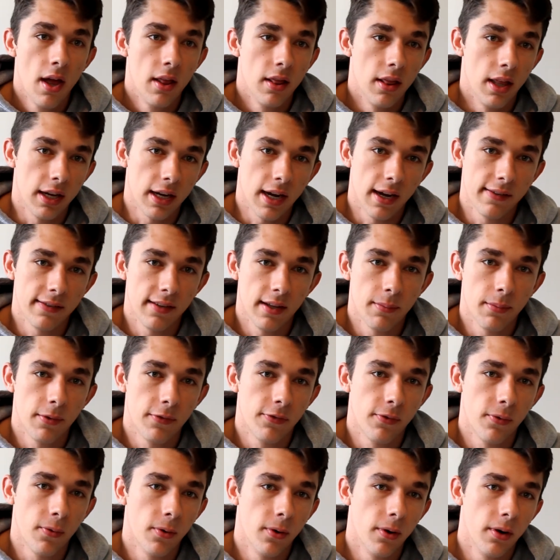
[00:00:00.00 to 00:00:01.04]
like I said
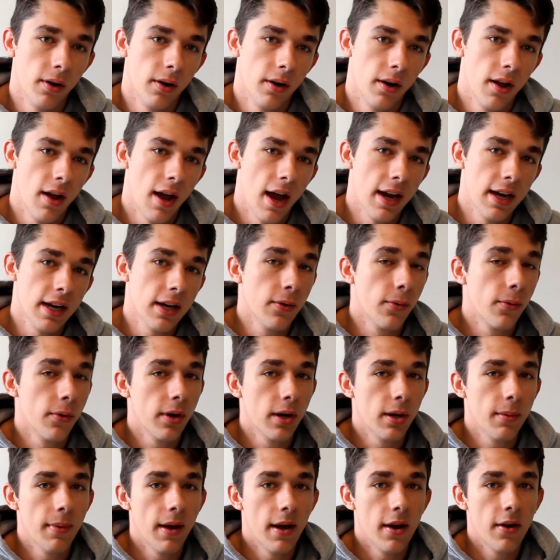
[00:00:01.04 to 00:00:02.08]
before, I need to
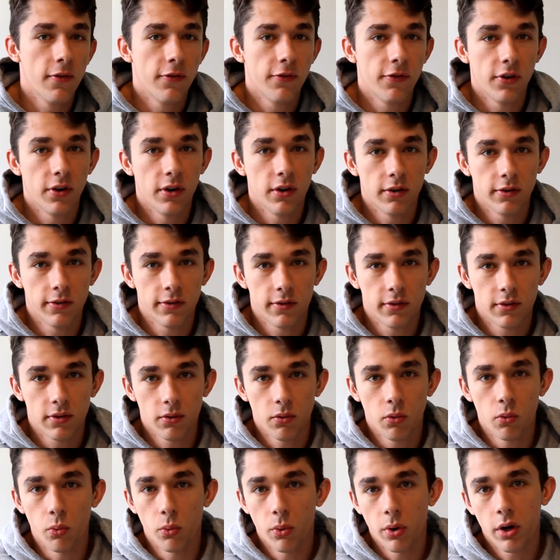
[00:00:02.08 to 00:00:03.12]
worry about first
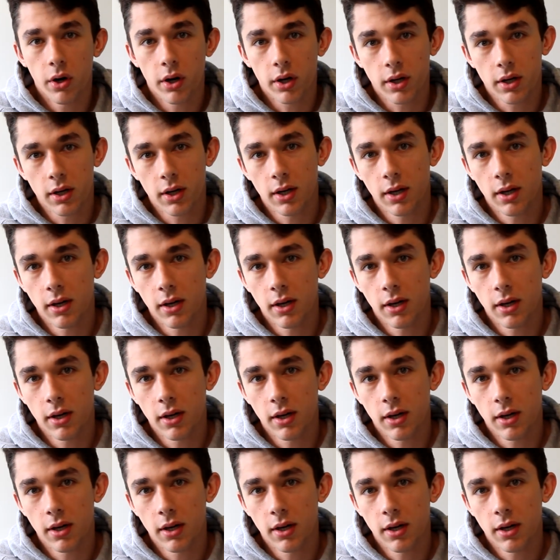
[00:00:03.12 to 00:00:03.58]
work,